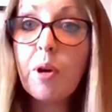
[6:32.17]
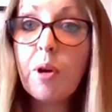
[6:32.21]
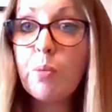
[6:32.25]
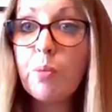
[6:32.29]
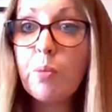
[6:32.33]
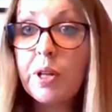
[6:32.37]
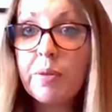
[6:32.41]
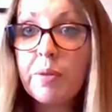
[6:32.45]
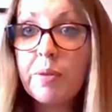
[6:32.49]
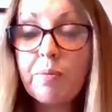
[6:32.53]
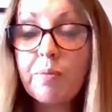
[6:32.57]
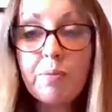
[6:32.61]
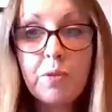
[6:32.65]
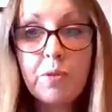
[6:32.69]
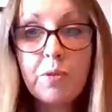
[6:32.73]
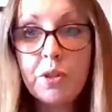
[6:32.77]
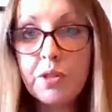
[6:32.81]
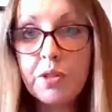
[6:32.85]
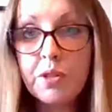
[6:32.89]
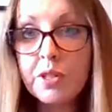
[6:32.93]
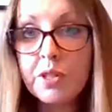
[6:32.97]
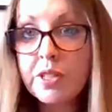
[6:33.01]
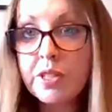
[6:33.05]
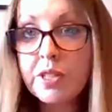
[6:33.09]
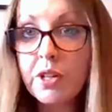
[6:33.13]
We
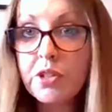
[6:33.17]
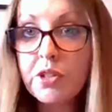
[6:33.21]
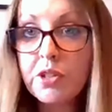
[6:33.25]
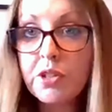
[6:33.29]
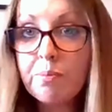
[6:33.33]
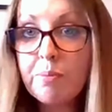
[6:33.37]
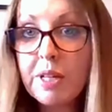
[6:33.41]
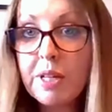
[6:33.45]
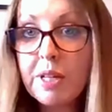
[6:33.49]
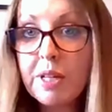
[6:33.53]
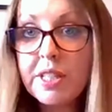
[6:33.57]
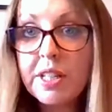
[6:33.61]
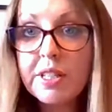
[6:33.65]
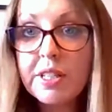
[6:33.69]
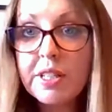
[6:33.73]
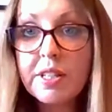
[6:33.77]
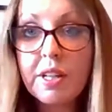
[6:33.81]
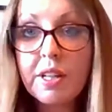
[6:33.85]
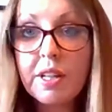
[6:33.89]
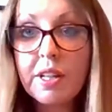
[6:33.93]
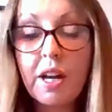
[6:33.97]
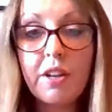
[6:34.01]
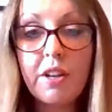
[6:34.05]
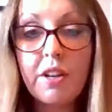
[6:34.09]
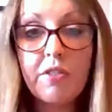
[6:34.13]
use social media to
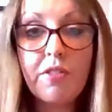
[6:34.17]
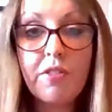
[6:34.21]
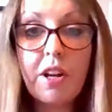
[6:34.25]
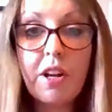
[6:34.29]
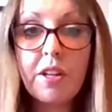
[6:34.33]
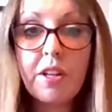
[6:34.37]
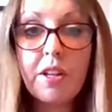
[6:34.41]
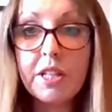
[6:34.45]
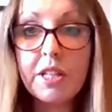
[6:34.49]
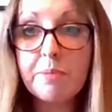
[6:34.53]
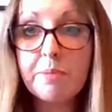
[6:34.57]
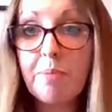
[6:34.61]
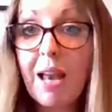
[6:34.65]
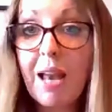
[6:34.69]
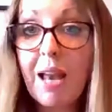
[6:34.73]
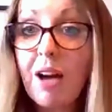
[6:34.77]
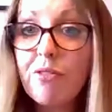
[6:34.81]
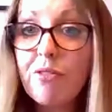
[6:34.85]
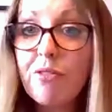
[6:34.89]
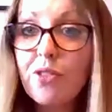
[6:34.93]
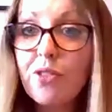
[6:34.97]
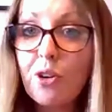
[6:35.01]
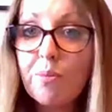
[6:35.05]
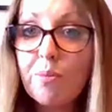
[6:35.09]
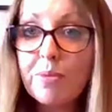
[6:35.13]
kind of as
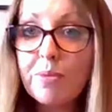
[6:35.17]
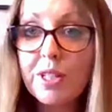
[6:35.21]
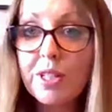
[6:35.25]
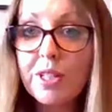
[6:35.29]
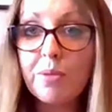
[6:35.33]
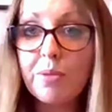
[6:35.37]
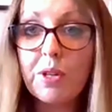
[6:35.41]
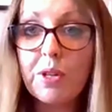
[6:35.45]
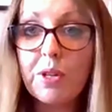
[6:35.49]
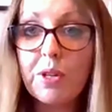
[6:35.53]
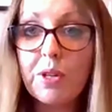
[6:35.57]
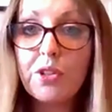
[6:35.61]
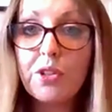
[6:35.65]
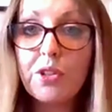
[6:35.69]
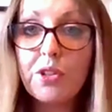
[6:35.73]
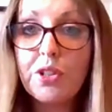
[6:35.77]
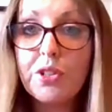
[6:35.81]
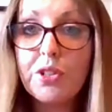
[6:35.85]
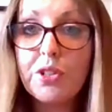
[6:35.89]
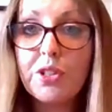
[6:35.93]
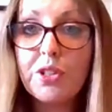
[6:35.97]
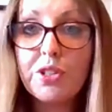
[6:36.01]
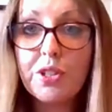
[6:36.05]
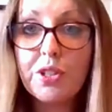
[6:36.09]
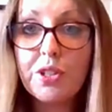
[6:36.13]
platforms, and we're not
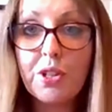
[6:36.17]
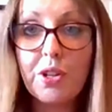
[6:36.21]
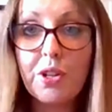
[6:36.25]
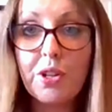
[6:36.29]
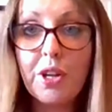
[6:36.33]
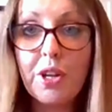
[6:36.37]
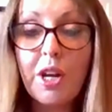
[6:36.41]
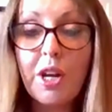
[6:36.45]
used to